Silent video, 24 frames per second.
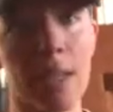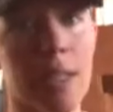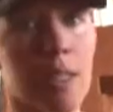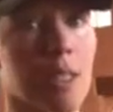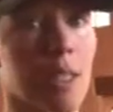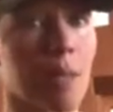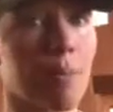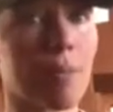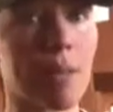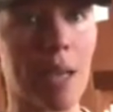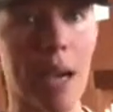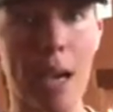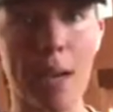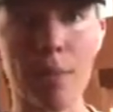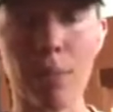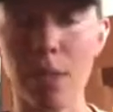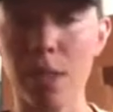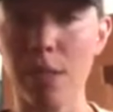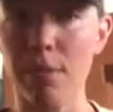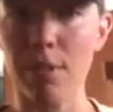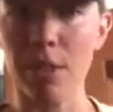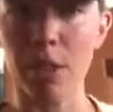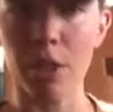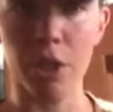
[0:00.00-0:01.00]
sometimes
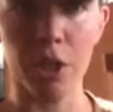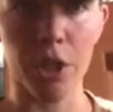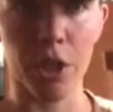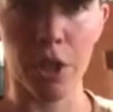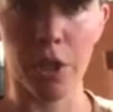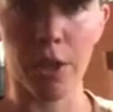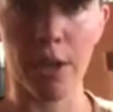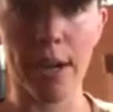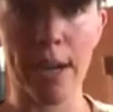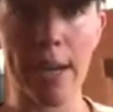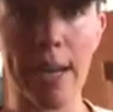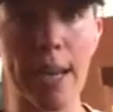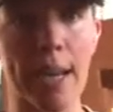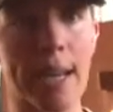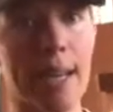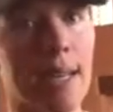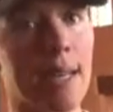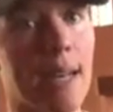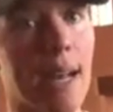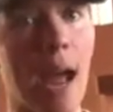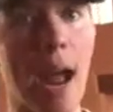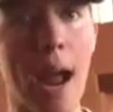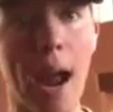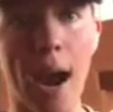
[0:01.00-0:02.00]
even during
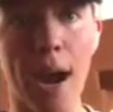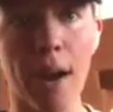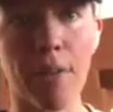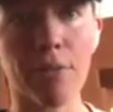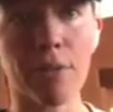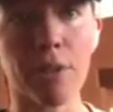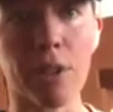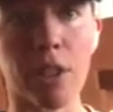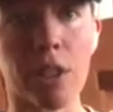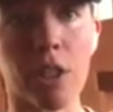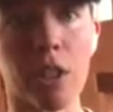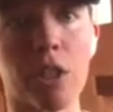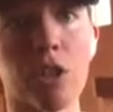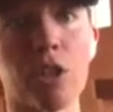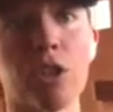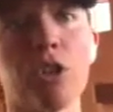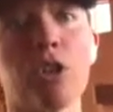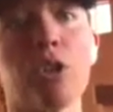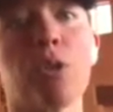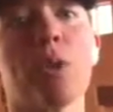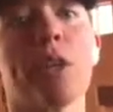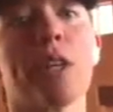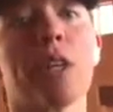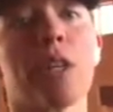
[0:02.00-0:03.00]
and after you're
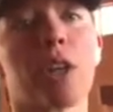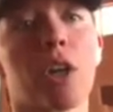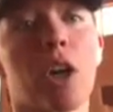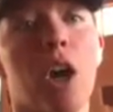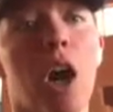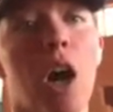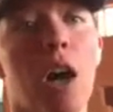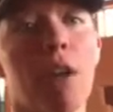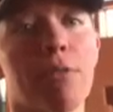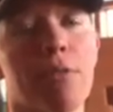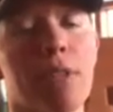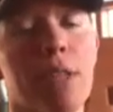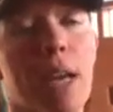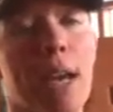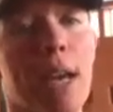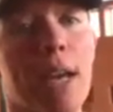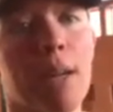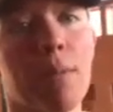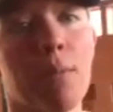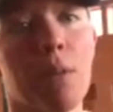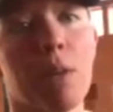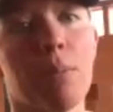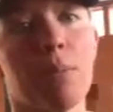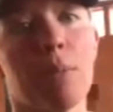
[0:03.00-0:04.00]
doing your coffee
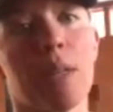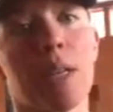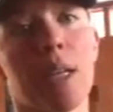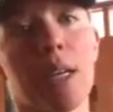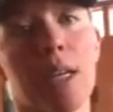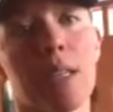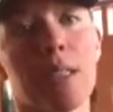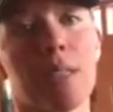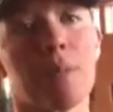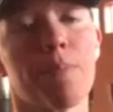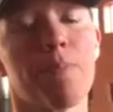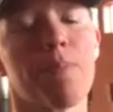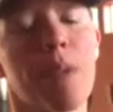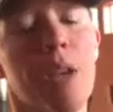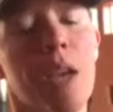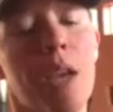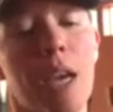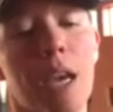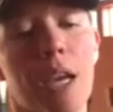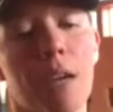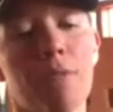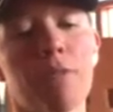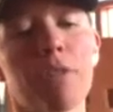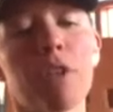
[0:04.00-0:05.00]
enema, because
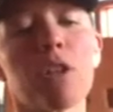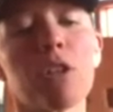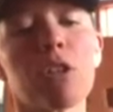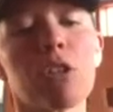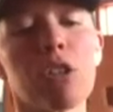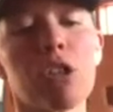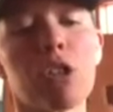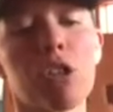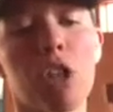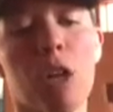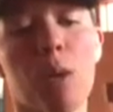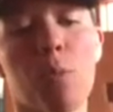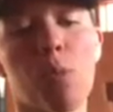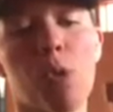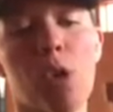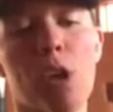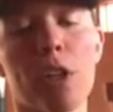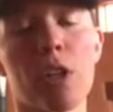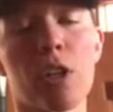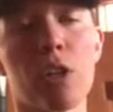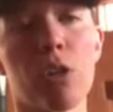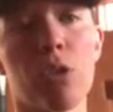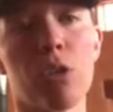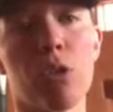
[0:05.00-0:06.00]
if you're
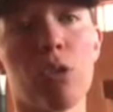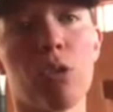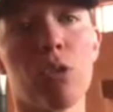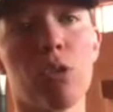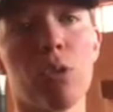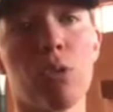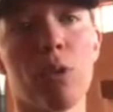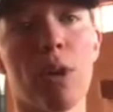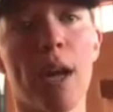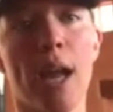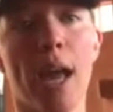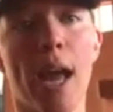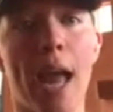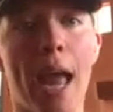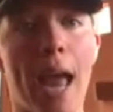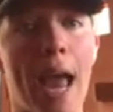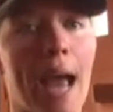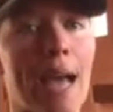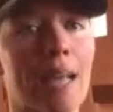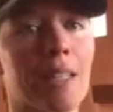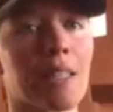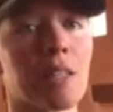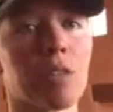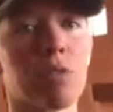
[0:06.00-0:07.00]
someone who
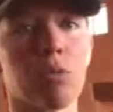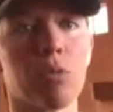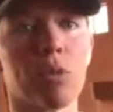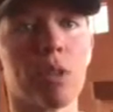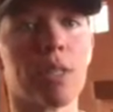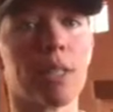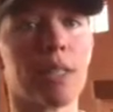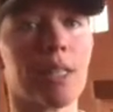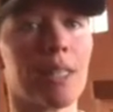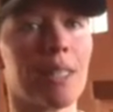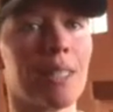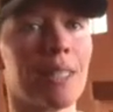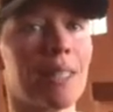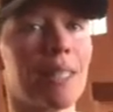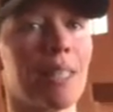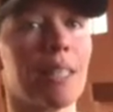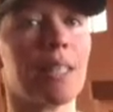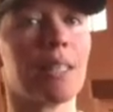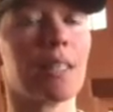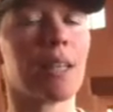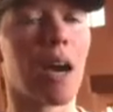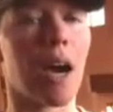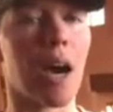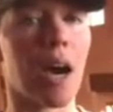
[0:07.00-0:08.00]
hasn't really
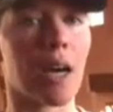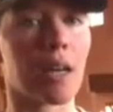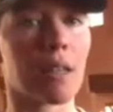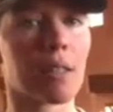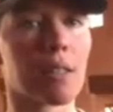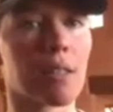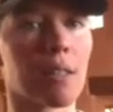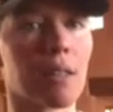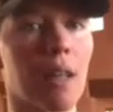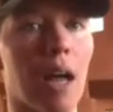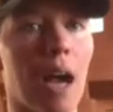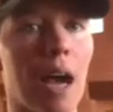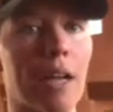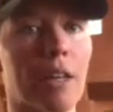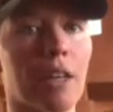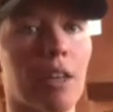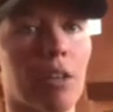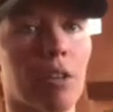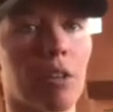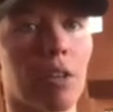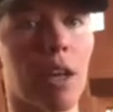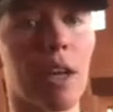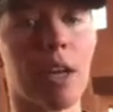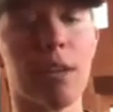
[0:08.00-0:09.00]
detoxed a lot in
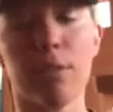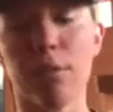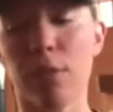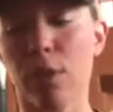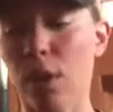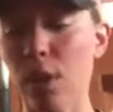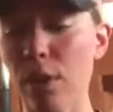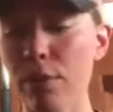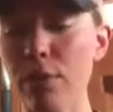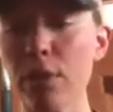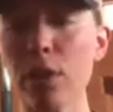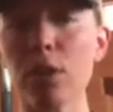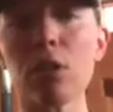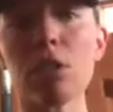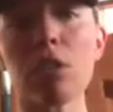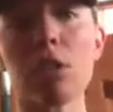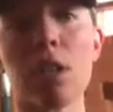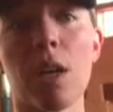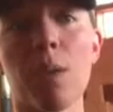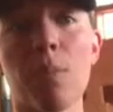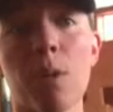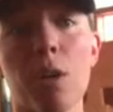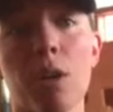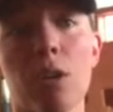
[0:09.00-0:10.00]
your life, or if you're
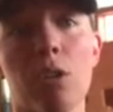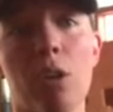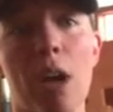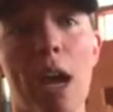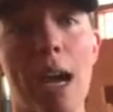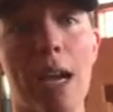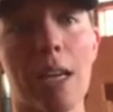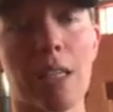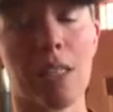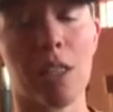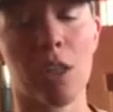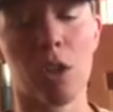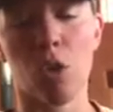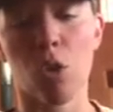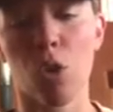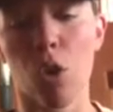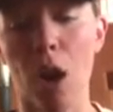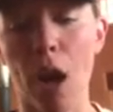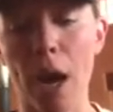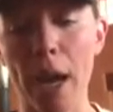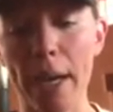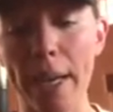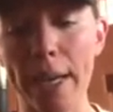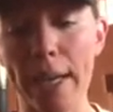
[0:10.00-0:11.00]
someone who has a
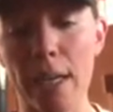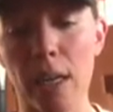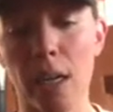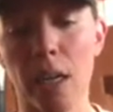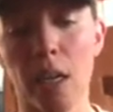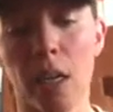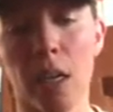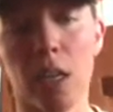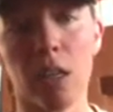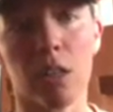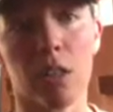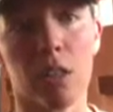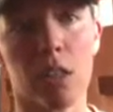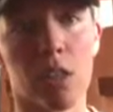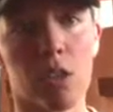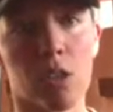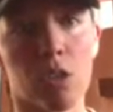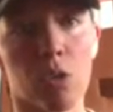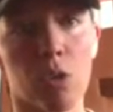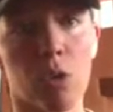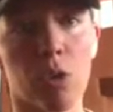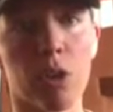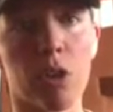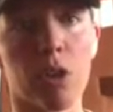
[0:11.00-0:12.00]
chronic
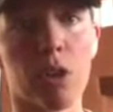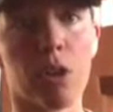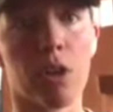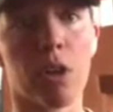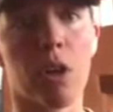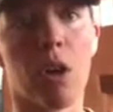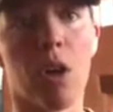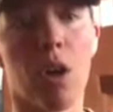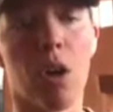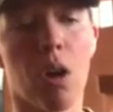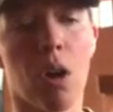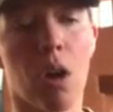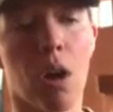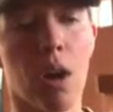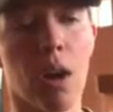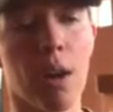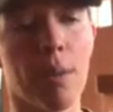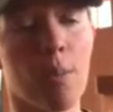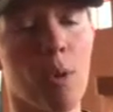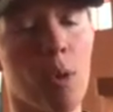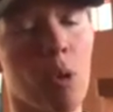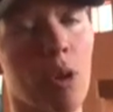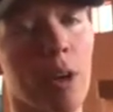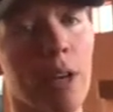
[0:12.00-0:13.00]
disorder
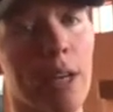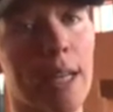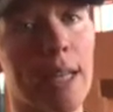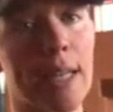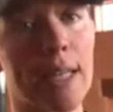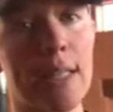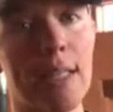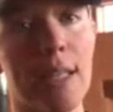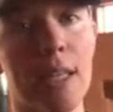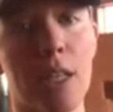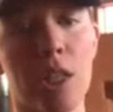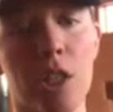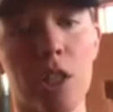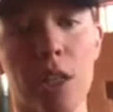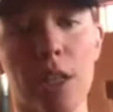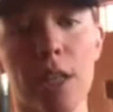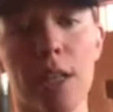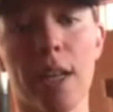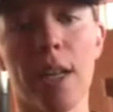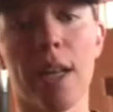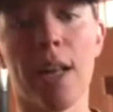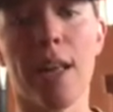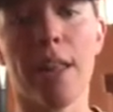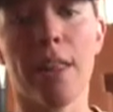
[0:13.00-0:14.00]
or
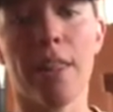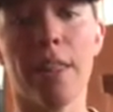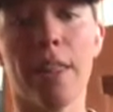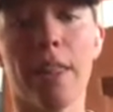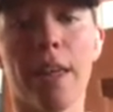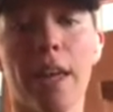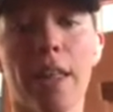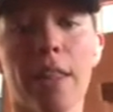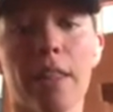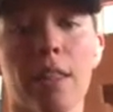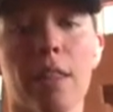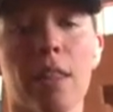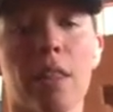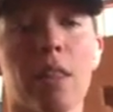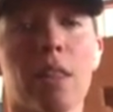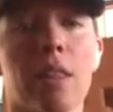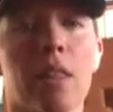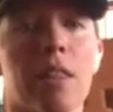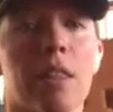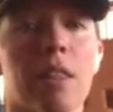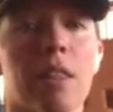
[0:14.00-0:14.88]
condition, then